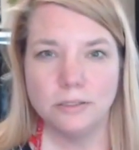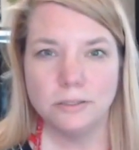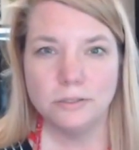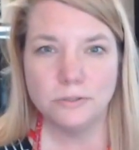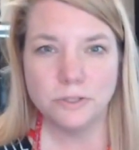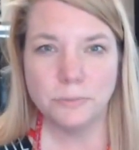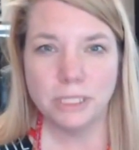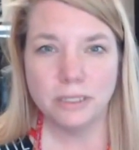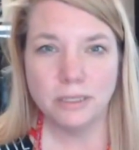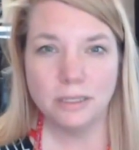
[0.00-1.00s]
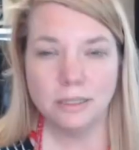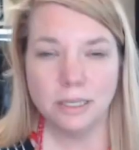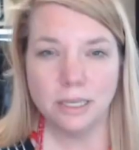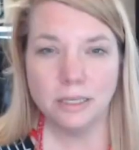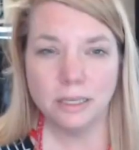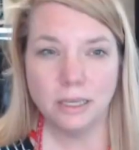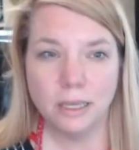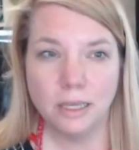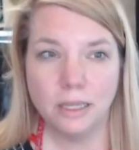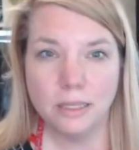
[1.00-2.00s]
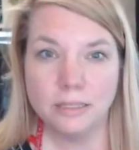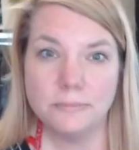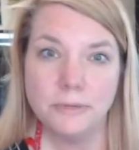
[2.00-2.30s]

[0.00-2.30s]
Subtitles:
social media like lost